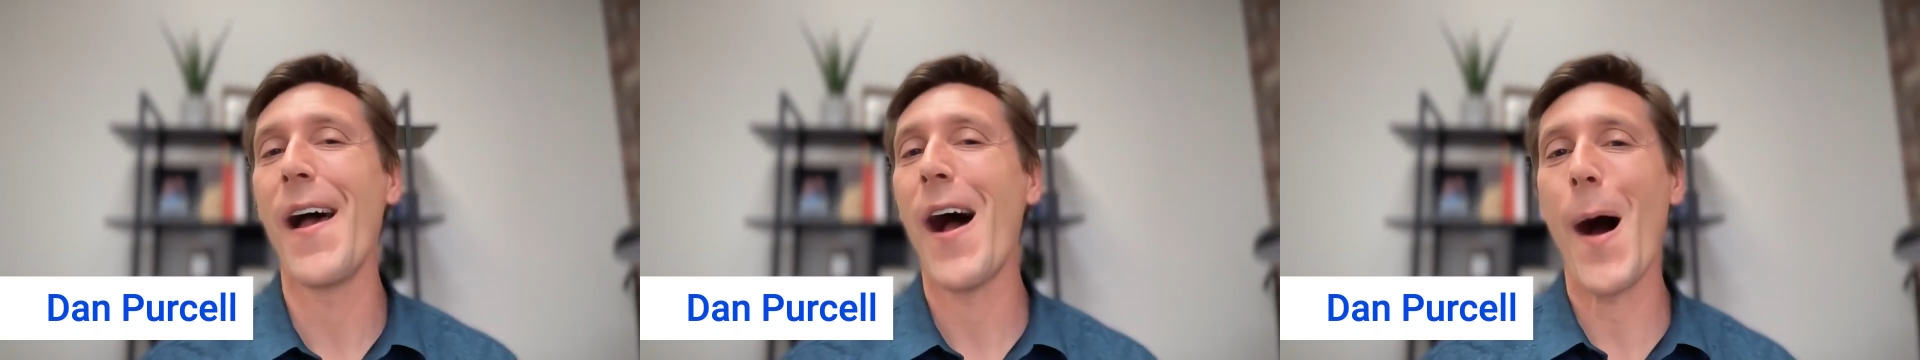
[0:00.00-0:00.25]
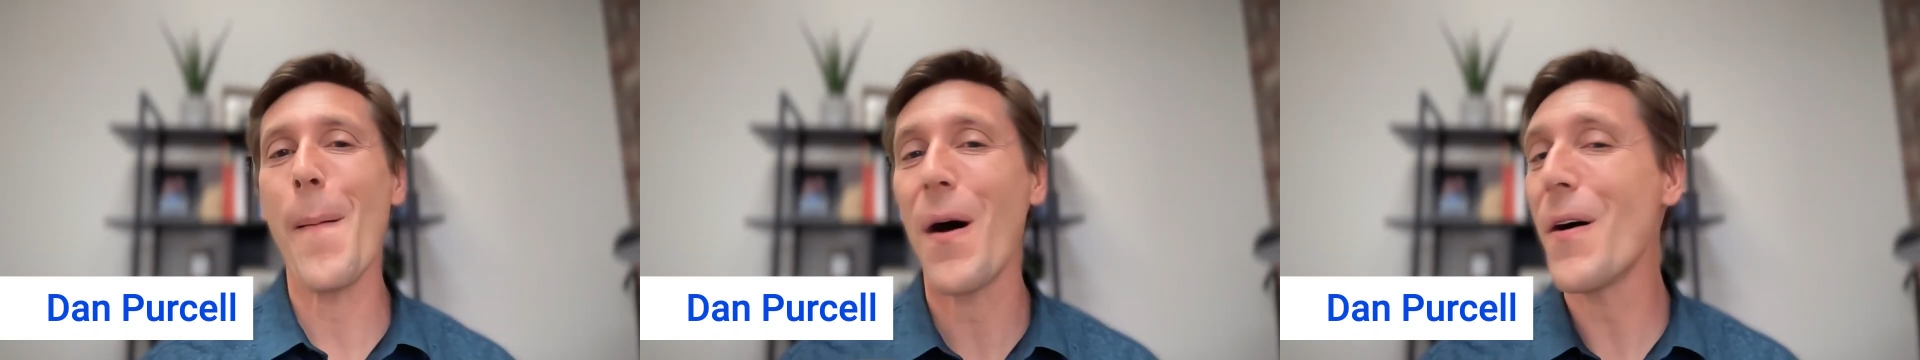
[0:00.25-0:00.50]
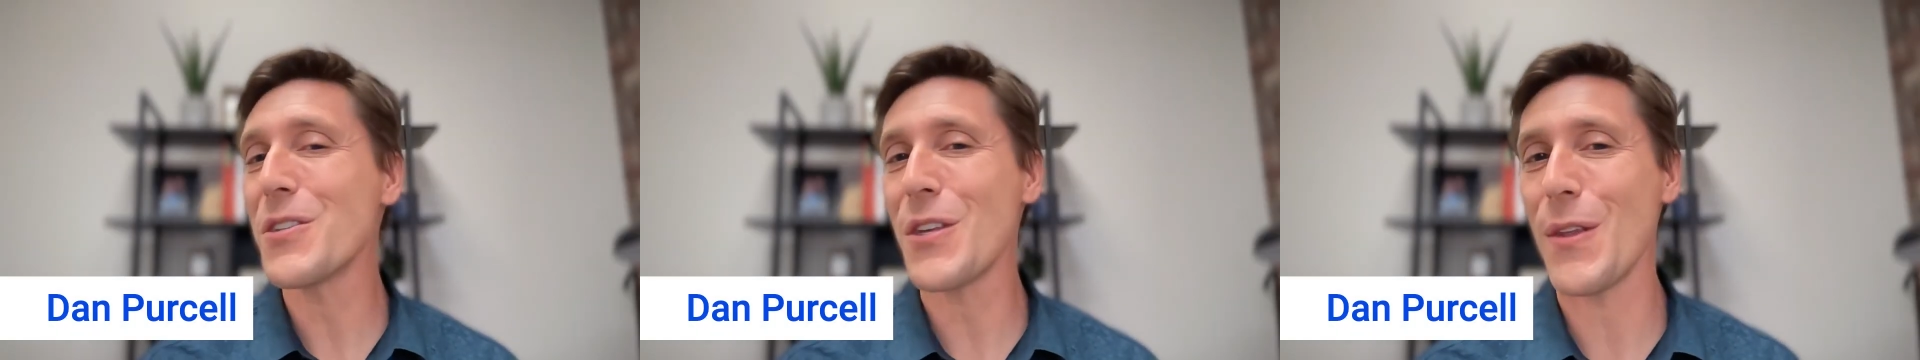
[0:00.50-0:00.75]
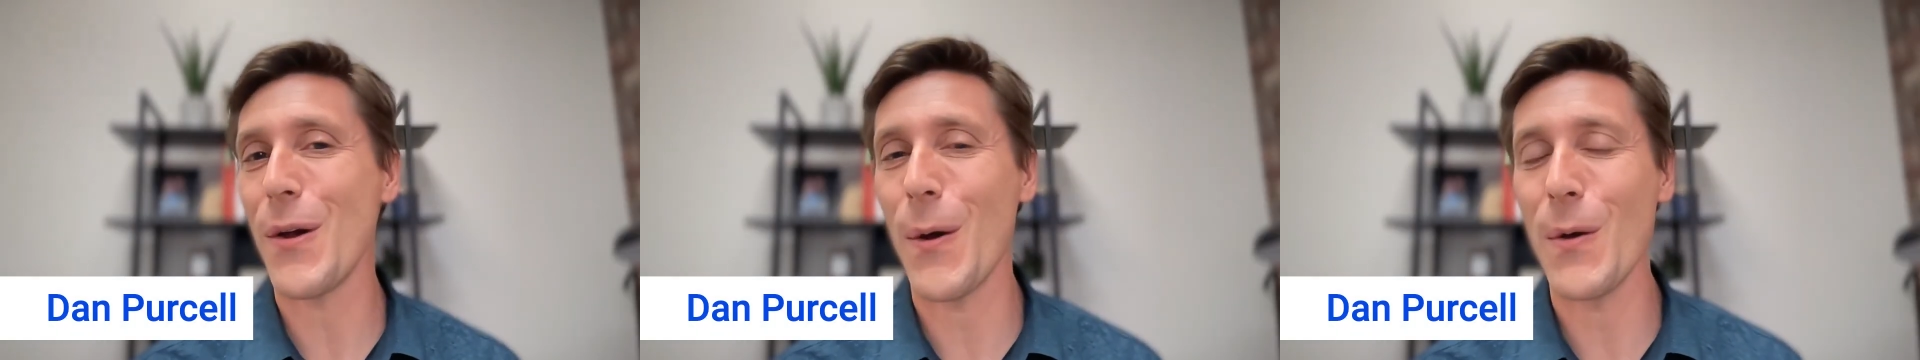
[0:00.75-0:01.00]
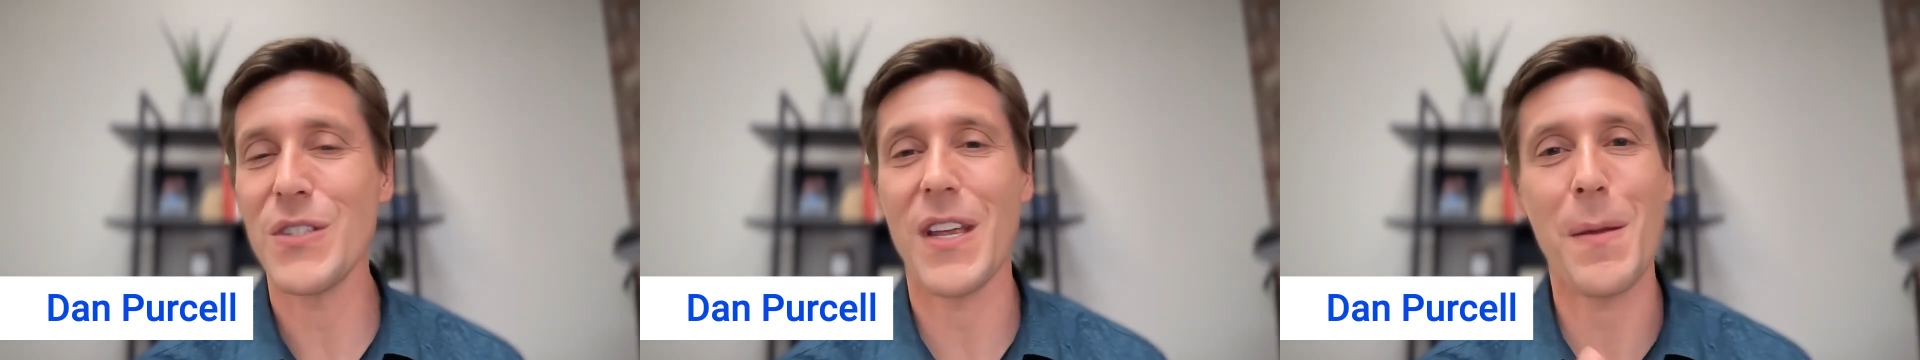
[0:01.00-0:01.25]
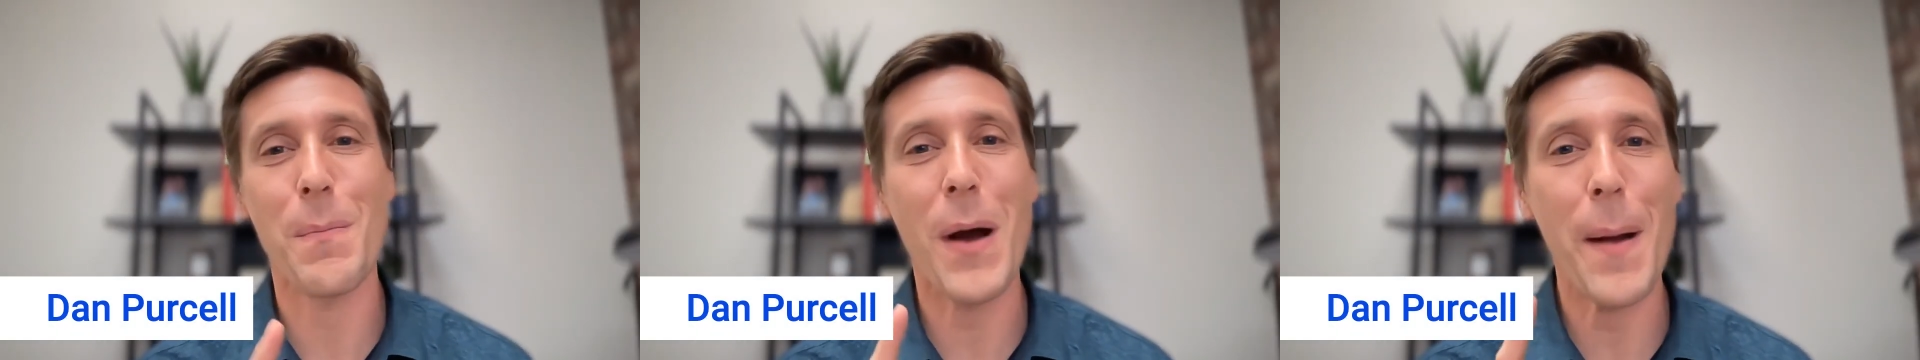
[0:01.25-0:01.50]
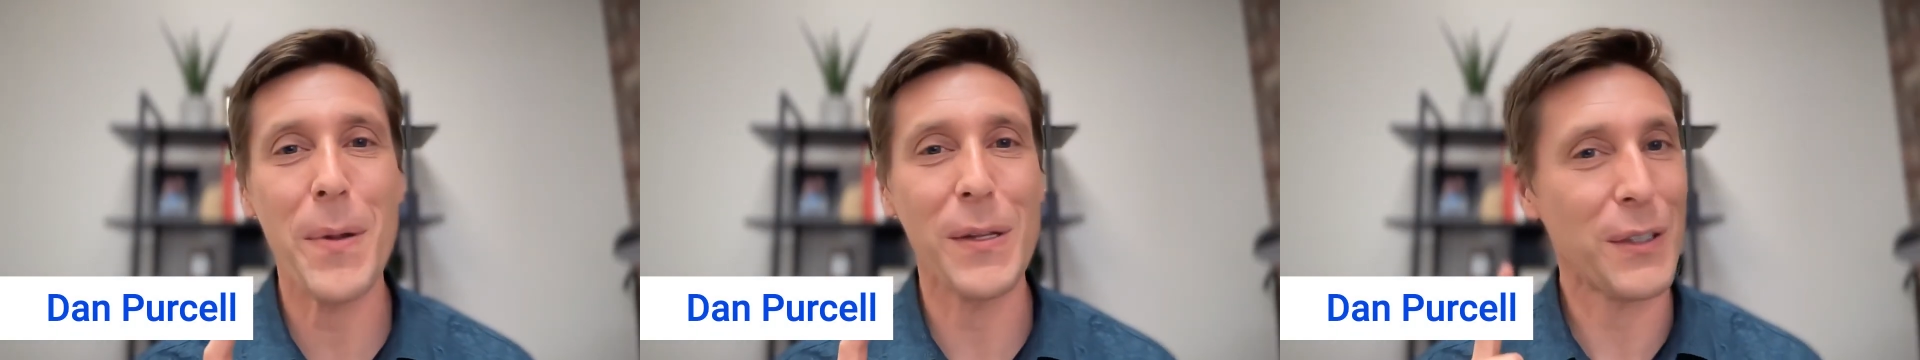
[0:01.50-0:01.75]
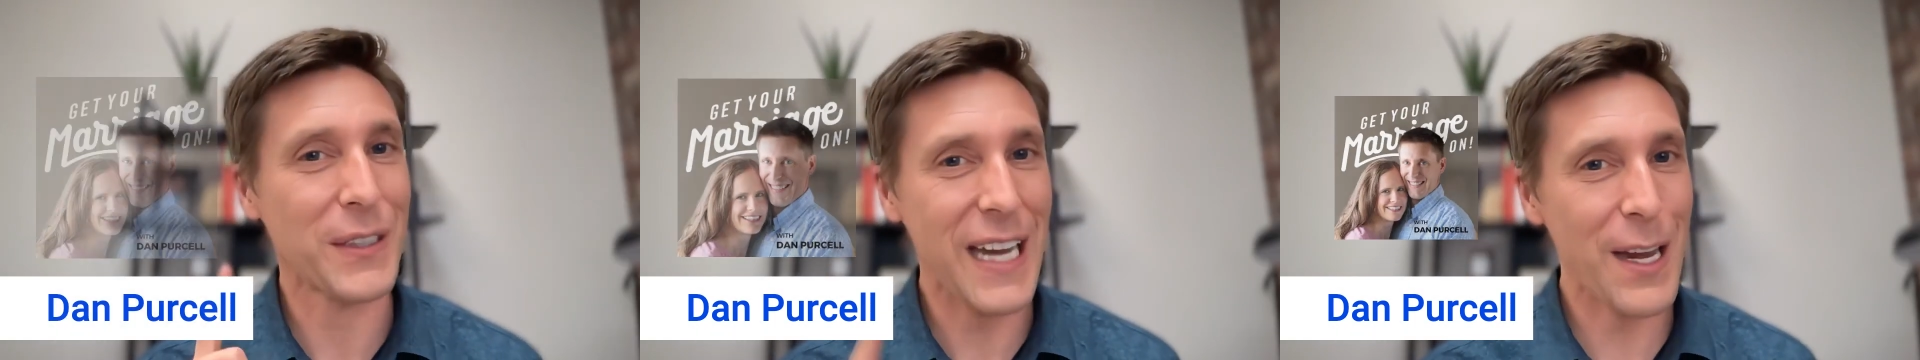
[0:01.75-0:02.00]
I'm also the host of the
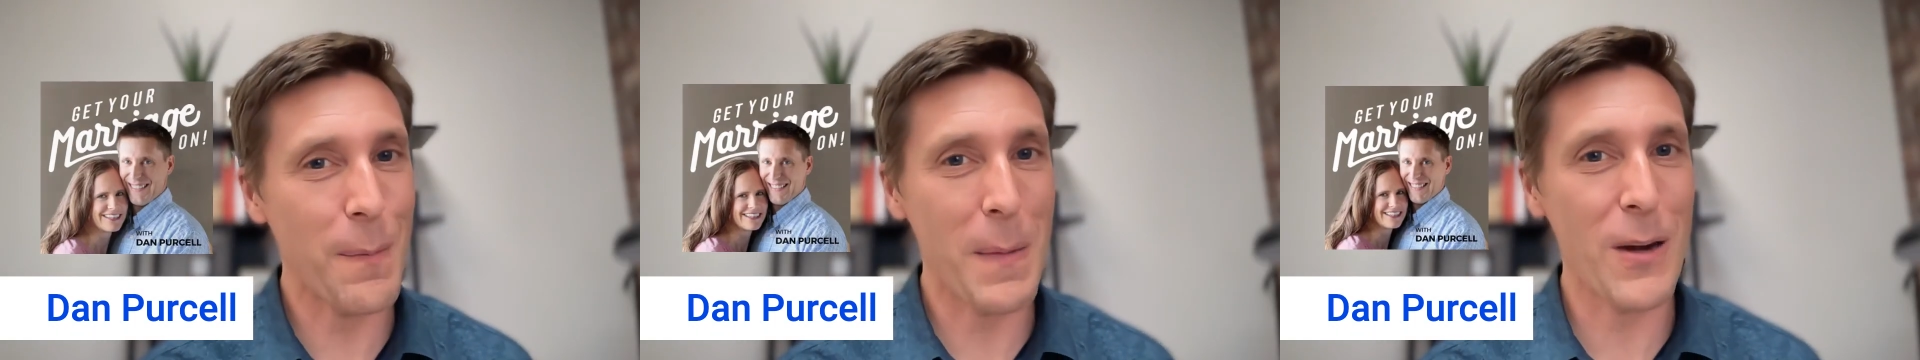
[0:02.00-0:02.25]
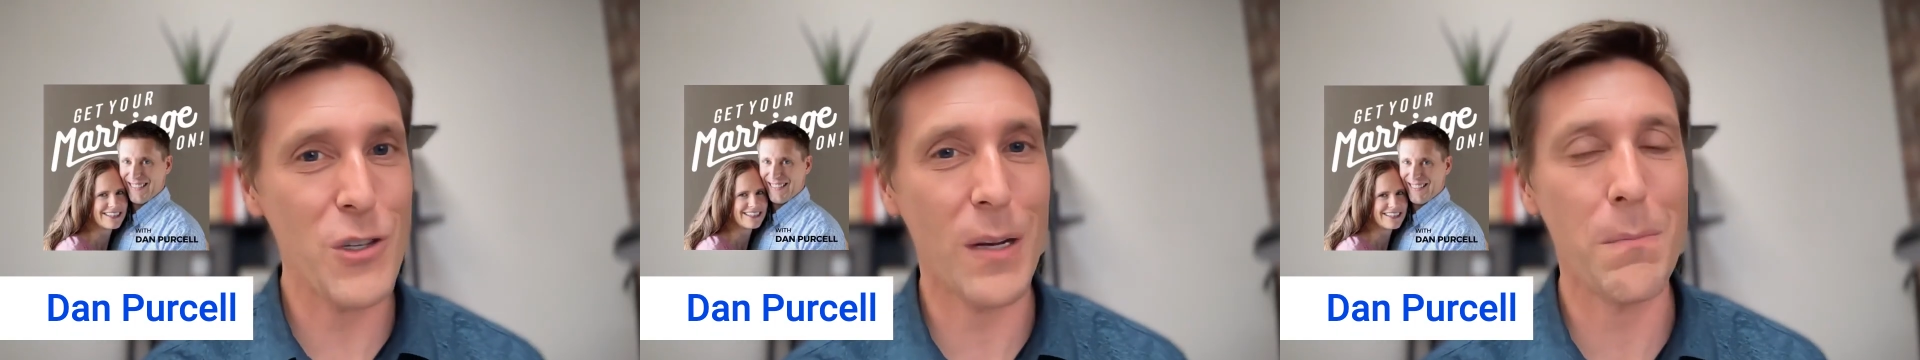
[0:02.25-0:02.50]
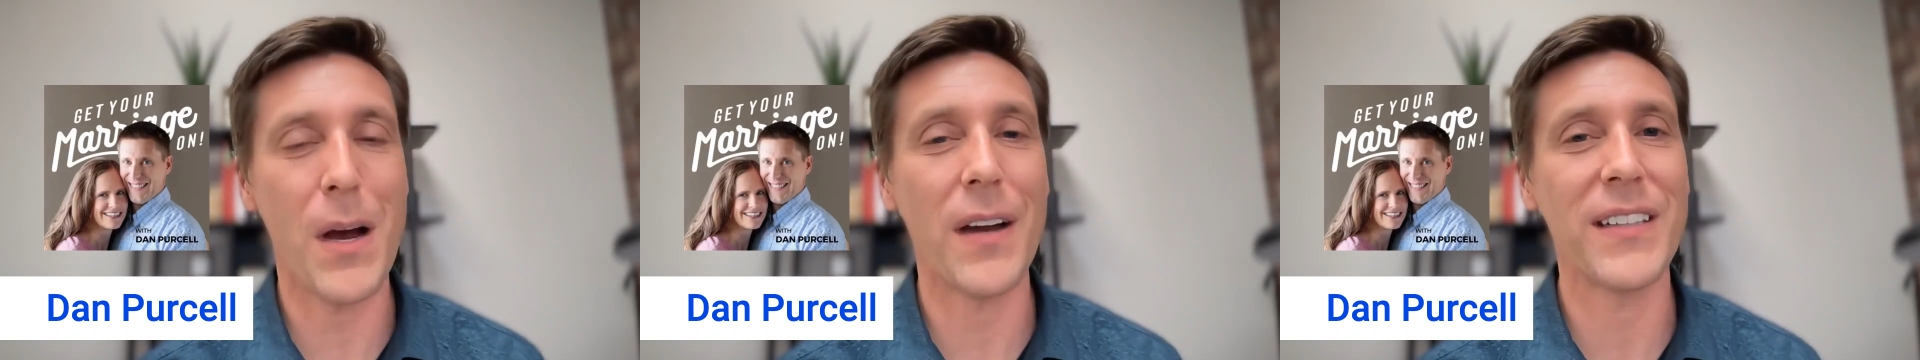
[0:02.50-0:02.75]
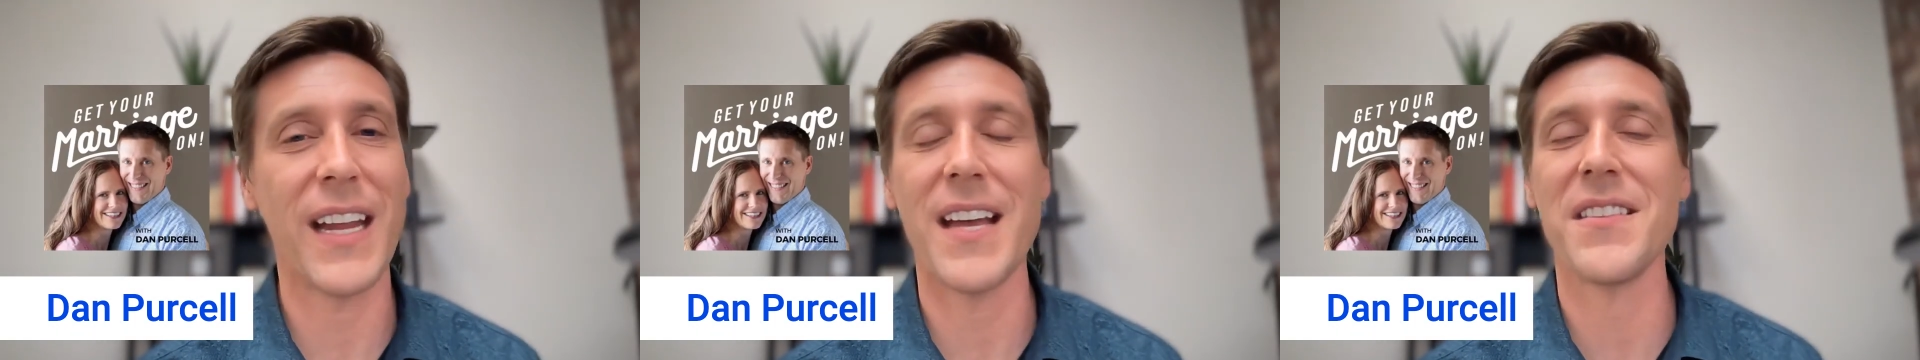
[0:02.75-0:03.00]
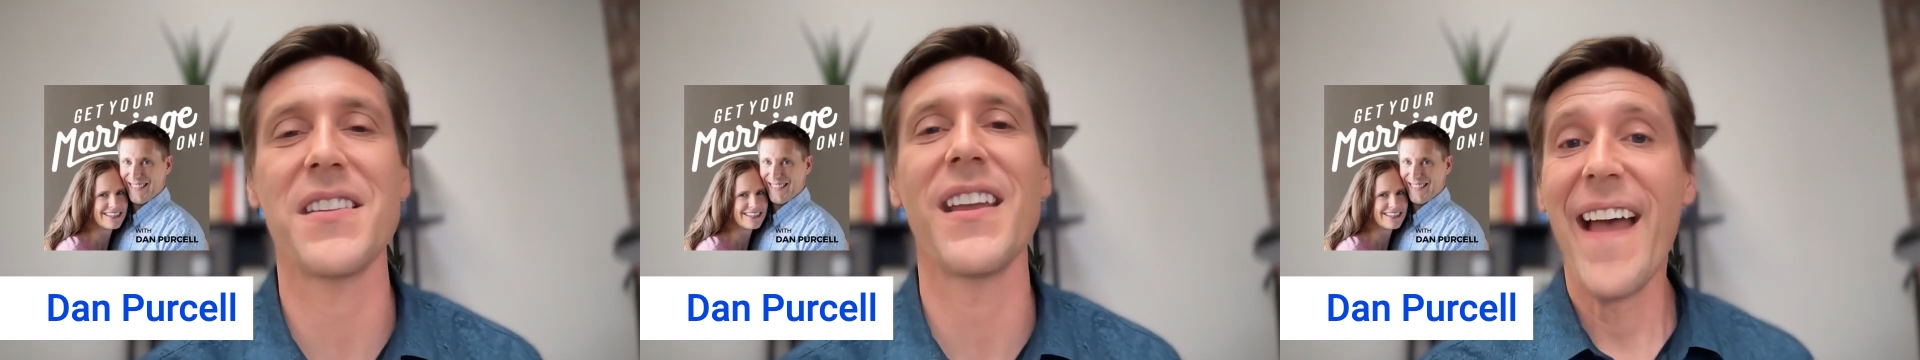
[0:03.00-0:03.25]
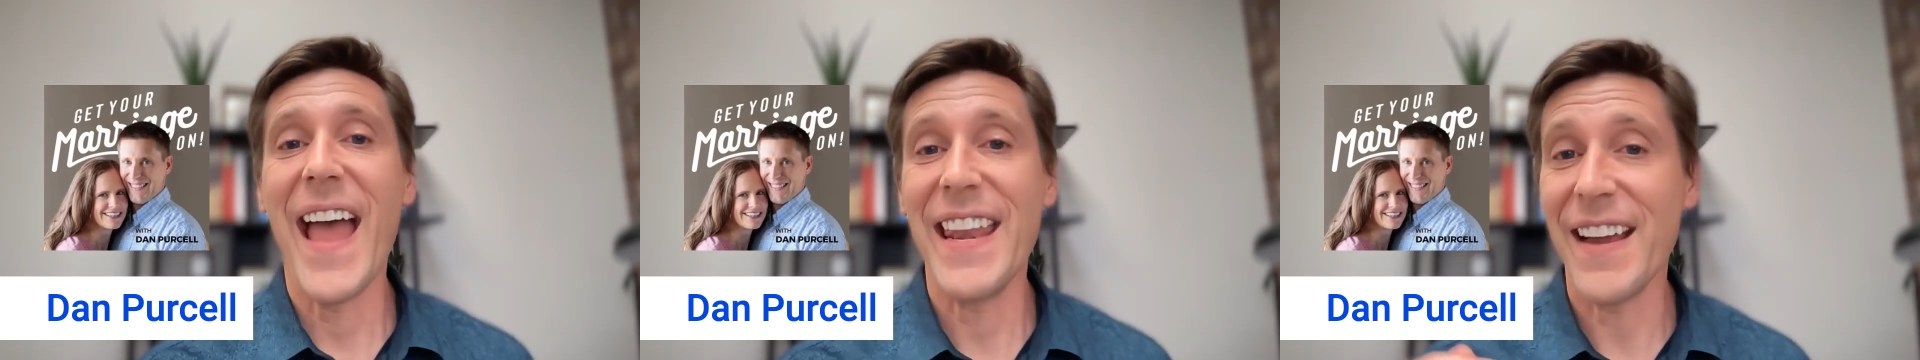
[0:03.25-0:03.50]
popular Get Your Marriage On podcast, and